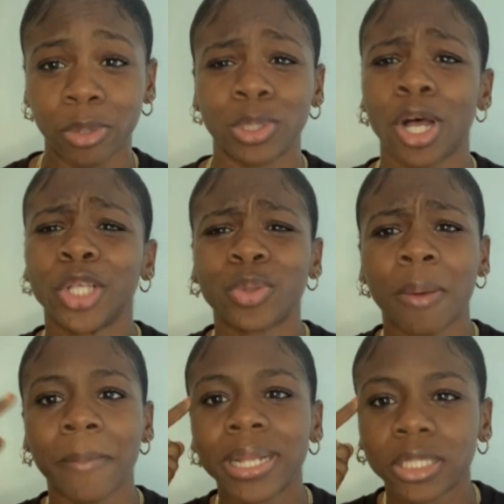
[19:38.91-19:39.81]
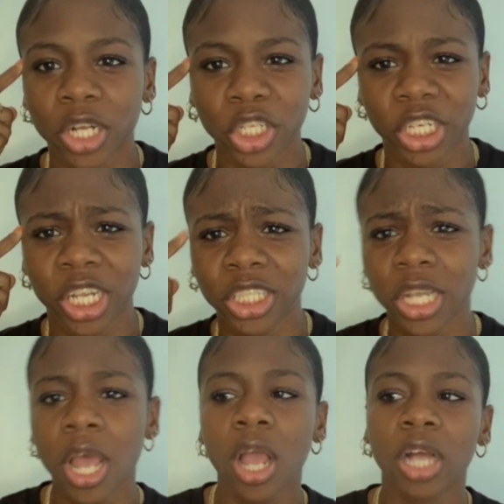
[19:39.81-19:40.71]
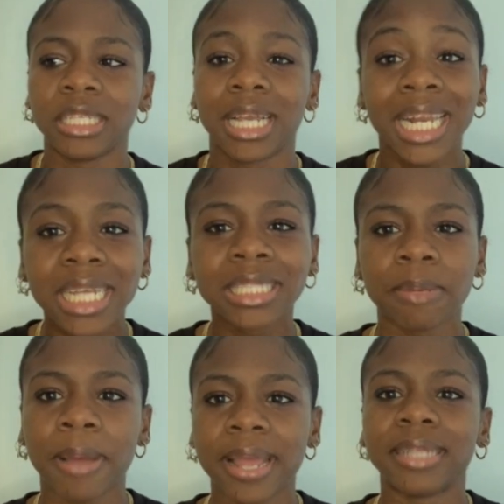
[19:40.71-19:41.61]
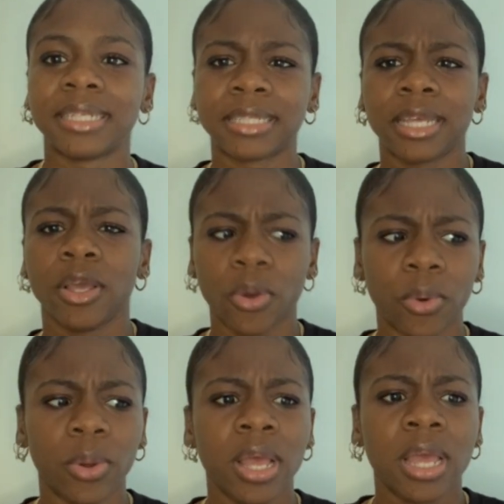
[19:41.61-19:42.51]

it was also a mental change because it clicked in my head to say, yo,